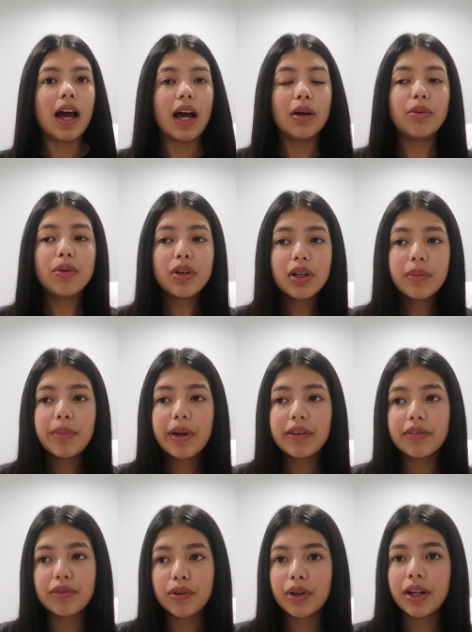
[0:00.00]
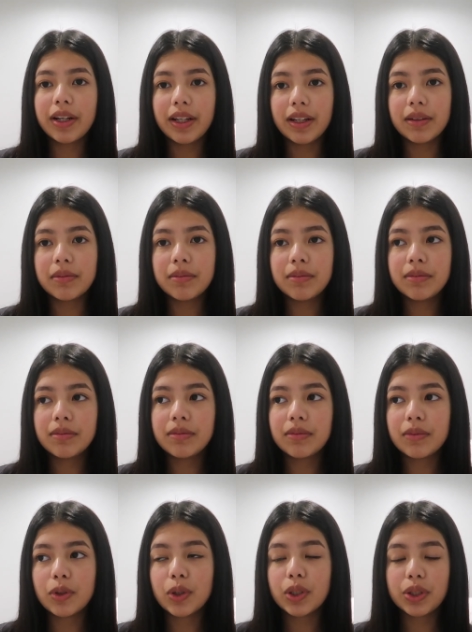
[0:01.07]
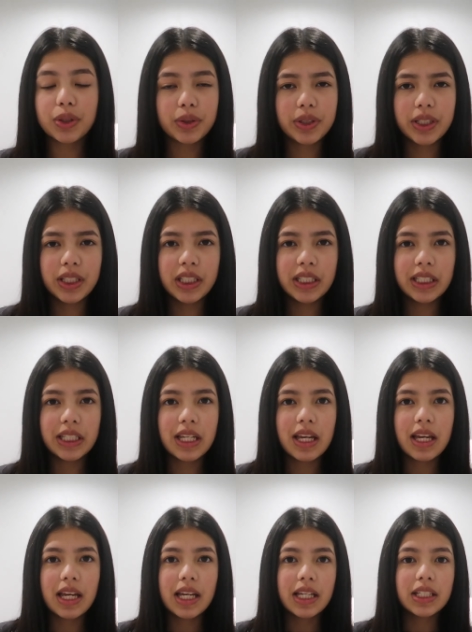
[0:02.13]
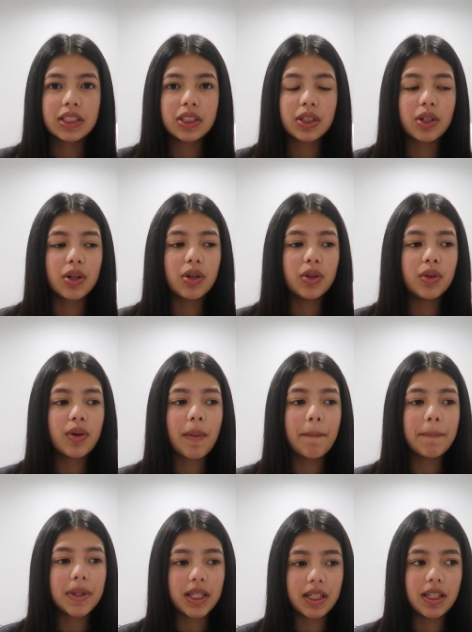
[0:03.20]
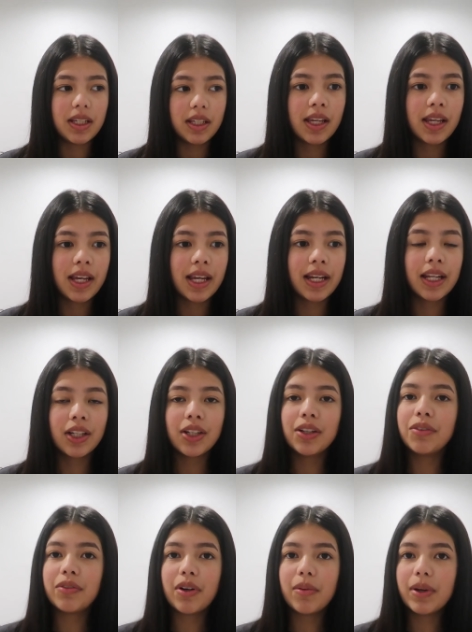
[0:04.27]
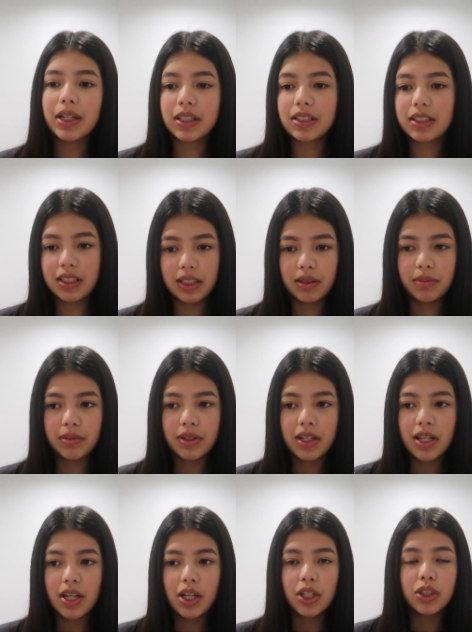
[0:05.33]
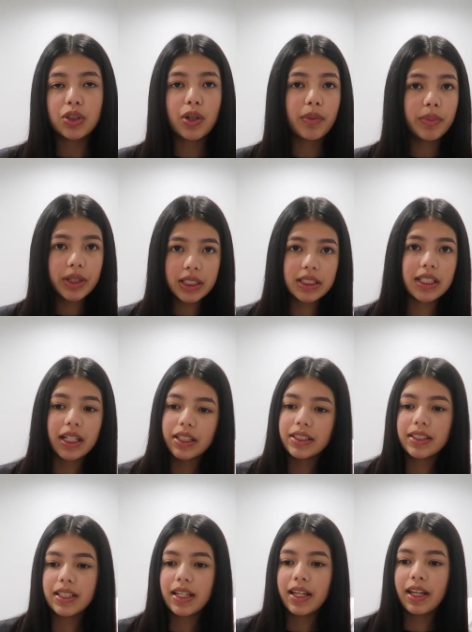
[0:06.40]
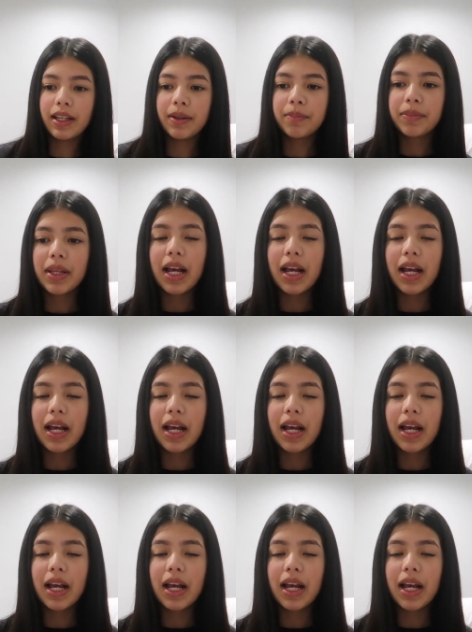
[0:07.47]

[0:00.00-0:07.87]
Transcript: I woke up at 4 a.m. or 3 to go pee and I couldn't fall back asleep. So I'm pretty tired today.